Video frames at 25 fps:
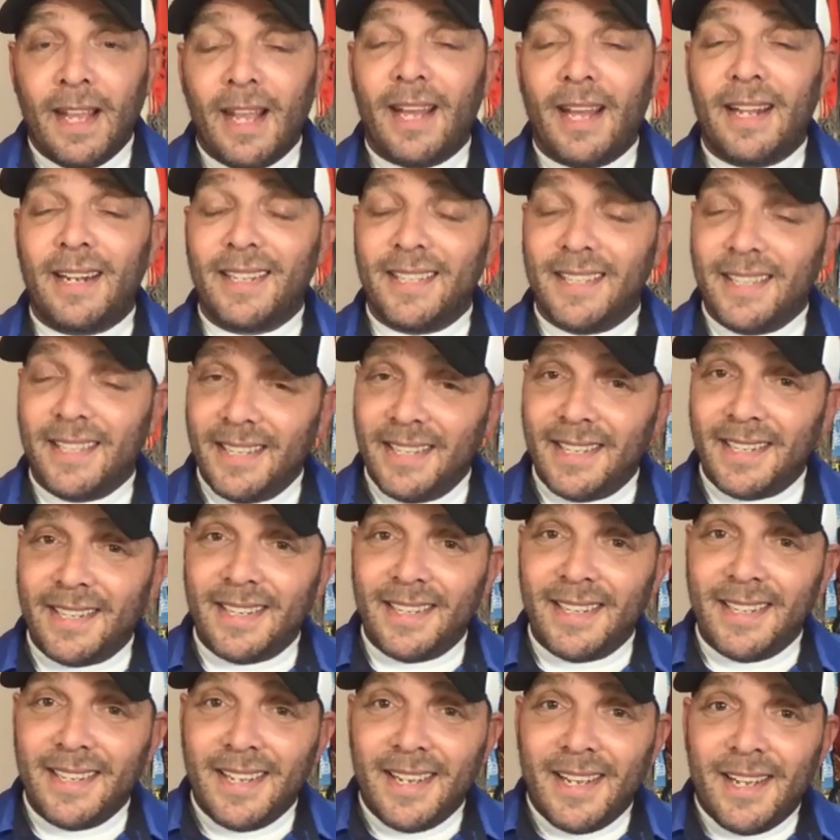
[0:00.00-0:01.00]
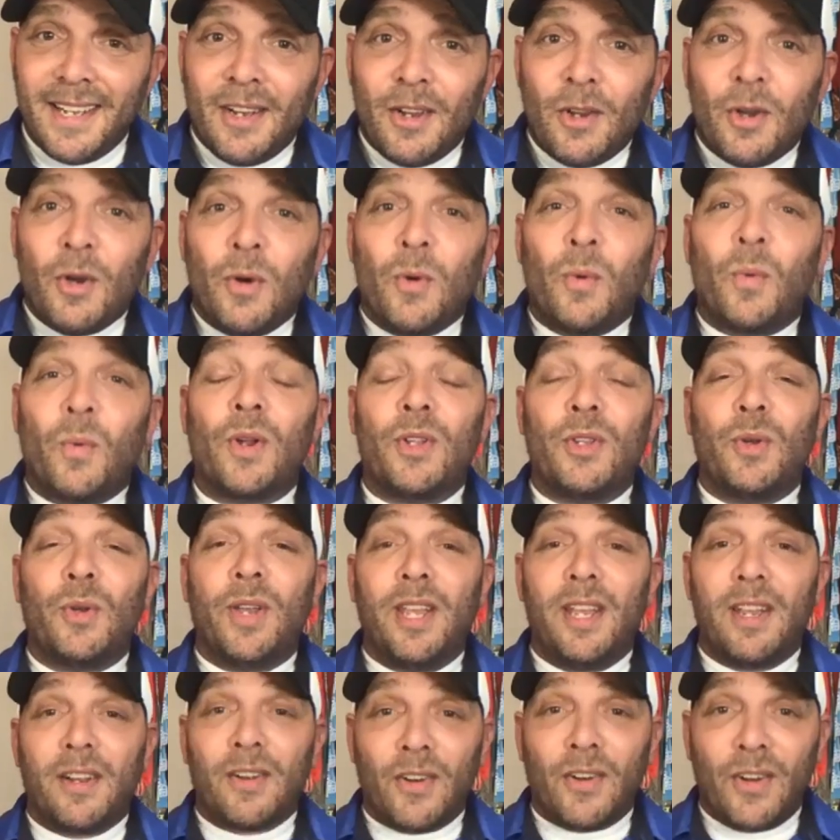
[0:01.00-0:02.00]
And again, when you
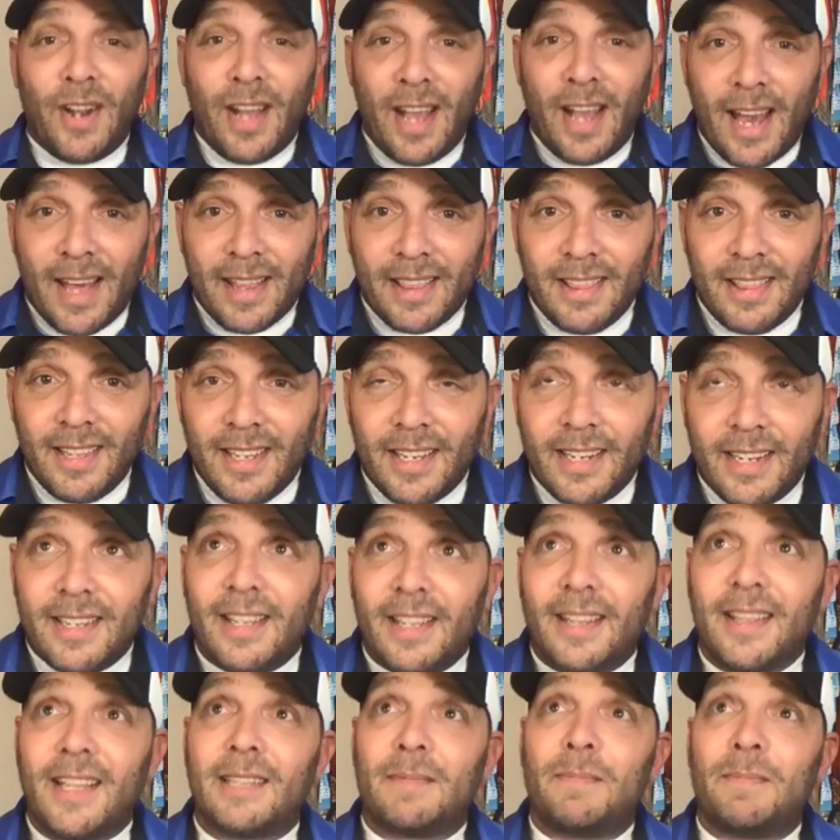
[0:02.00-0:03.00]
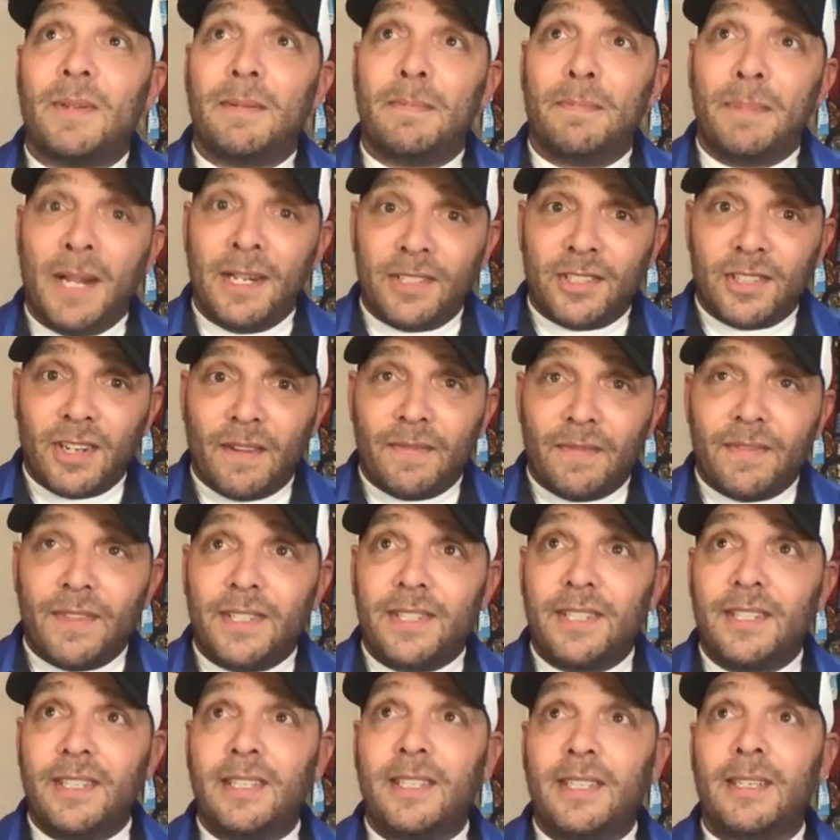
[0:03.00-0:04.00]
hear an athlete that's been benched off the
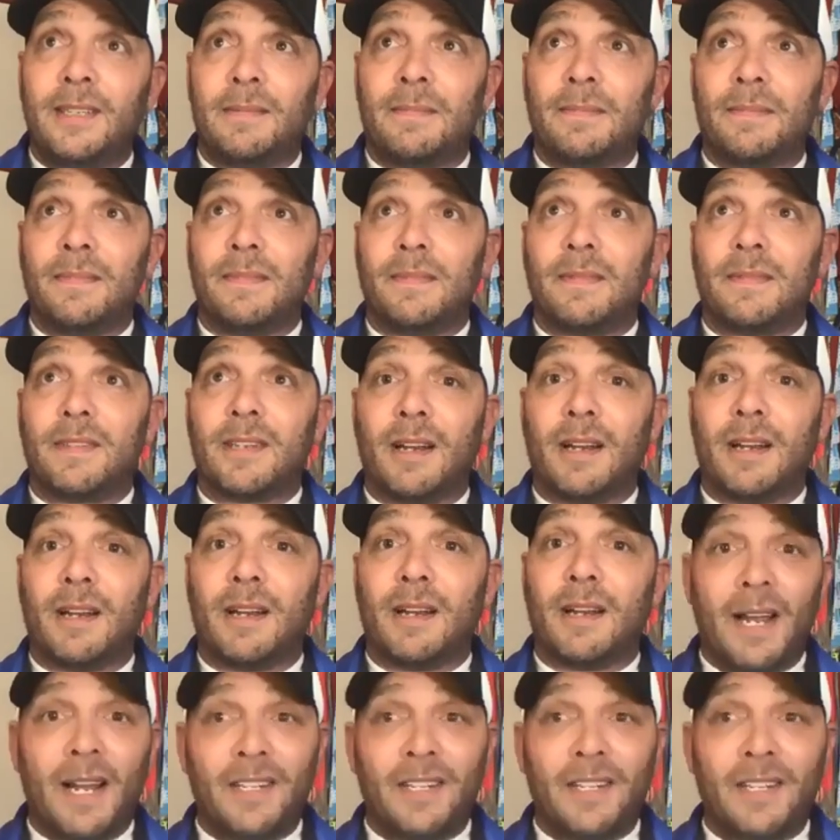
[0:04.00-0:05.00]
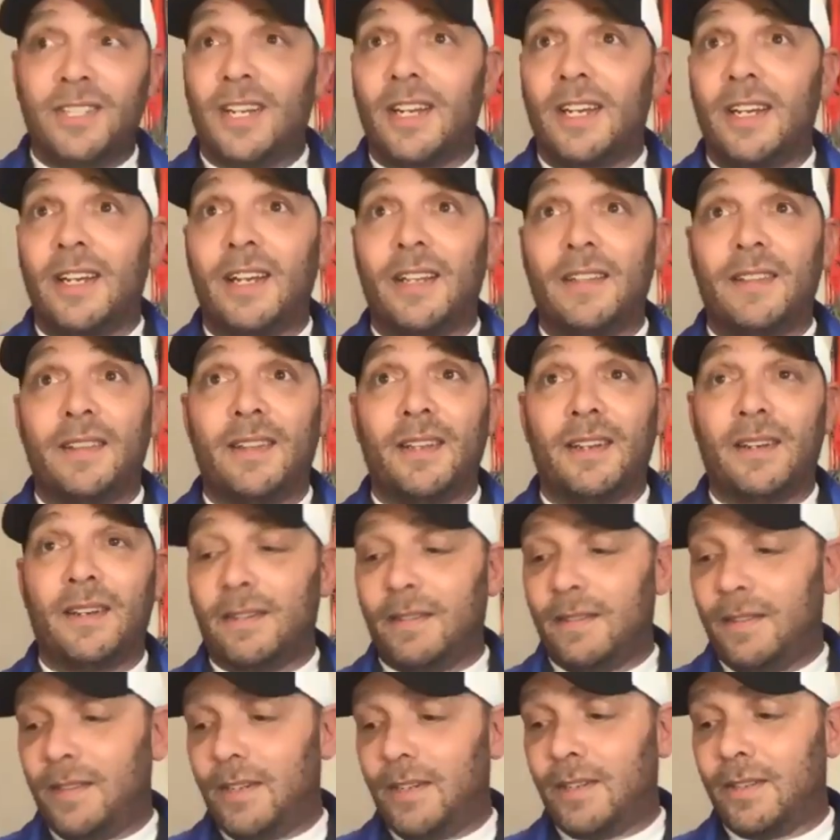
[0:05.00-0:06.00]
team come at you and
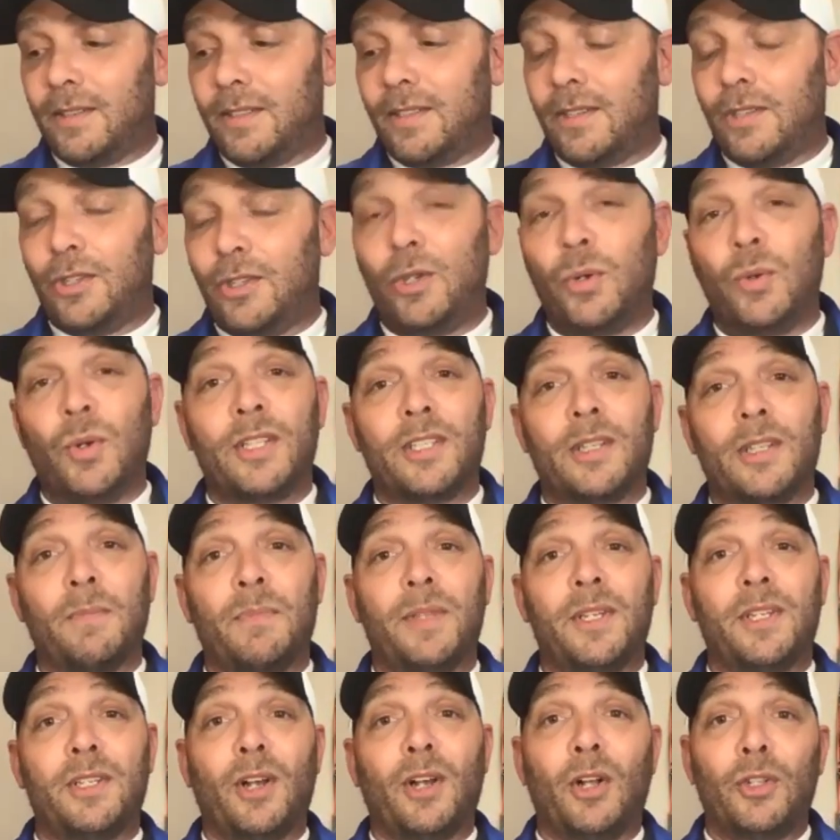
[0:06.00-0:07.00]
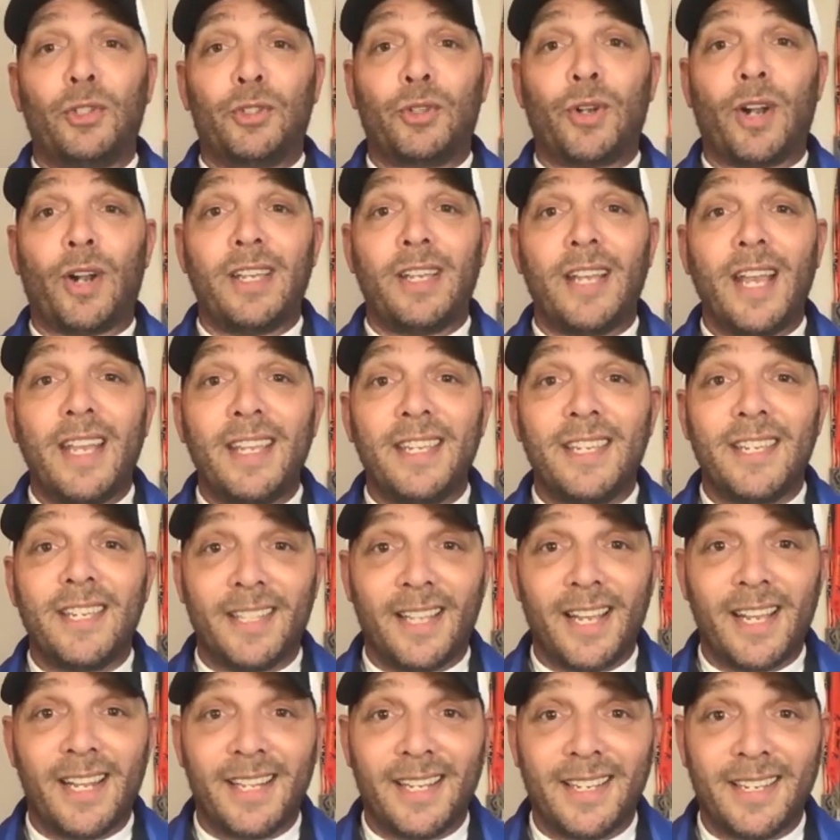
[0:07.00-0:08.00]
they're doing something called
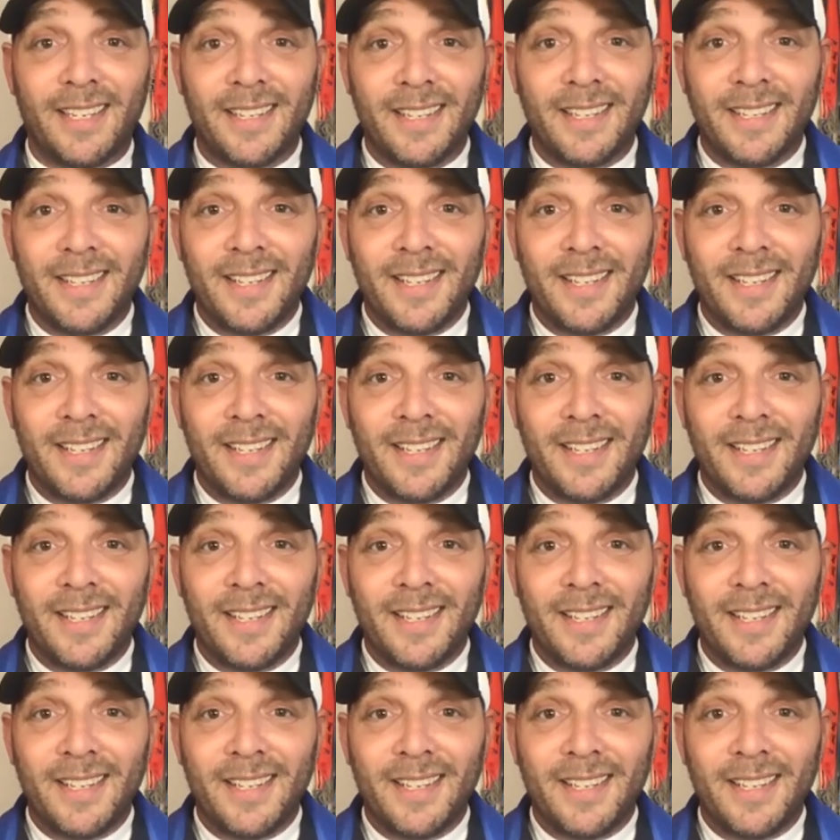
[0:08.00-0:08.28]
triangulating,